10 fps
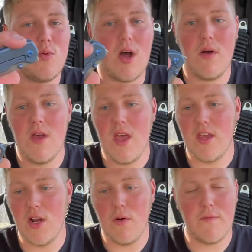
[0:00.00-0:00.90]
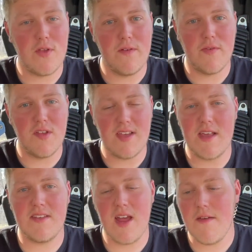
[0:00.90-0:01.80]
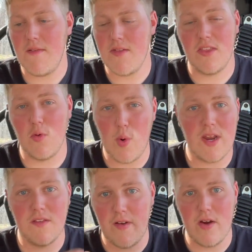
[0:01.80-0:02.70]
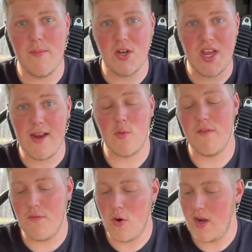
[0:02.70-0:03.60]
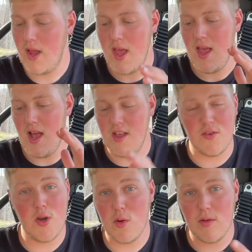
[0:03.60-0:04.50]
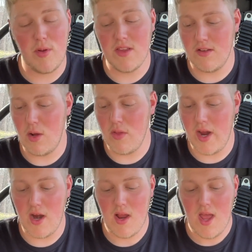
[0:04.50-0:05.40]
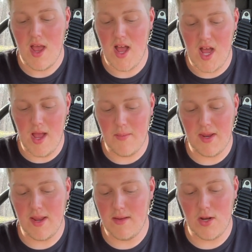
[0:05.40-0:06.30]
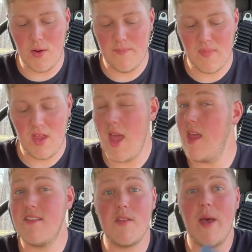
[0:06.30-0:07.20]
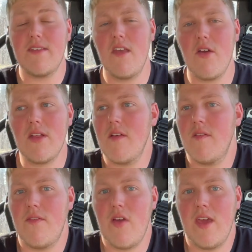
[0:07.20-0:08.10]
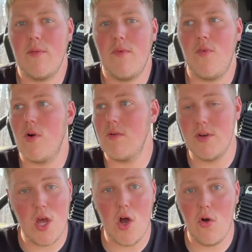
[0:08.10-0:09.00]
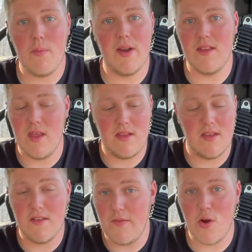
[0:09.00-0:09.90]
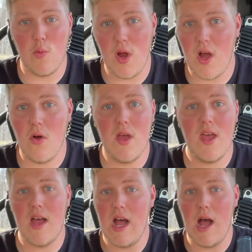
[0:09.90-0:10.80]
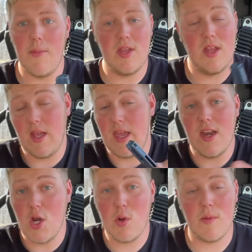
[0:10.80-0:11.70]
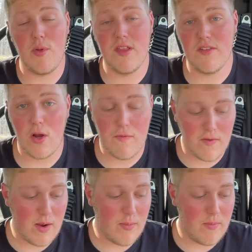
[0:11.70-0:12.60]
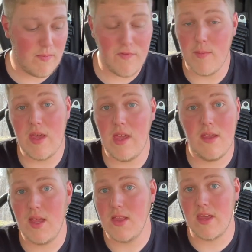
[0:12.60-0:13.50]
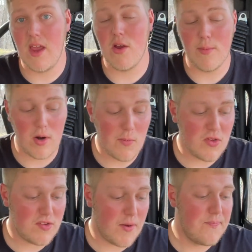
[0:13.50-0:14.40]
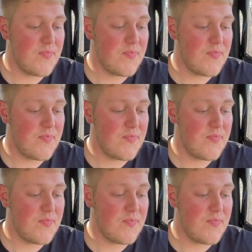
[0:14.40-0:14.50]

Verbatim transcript: well. You know, for the for the size of the knife, I think the weight is very much adequate for it. Uh, so no complaints at all there. Um, and it, you know, is it the best carrying knife I've ever handled before? No, but it, it does it very well. Um, and again, no complaints at all from from me and the carry department. So